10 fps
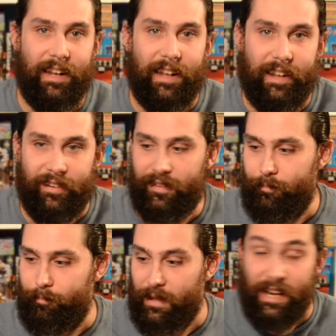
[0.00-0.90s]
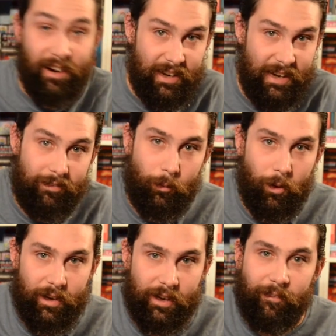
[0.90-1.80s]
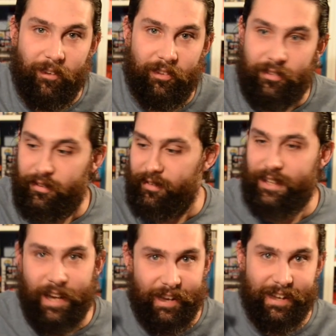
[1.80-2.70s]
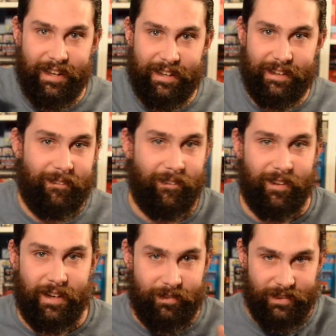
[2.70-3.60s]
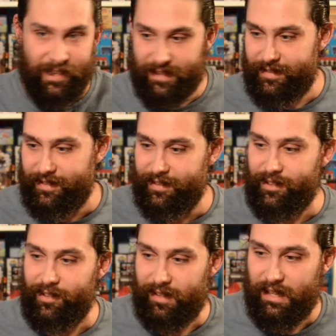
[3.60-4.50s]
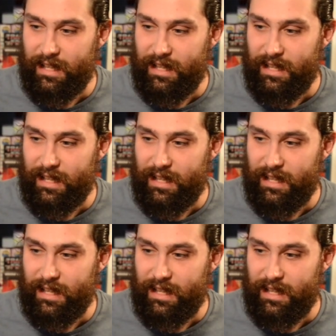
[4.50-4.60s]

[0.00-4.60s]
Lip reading: But now I have a working one. So yay, working PS2.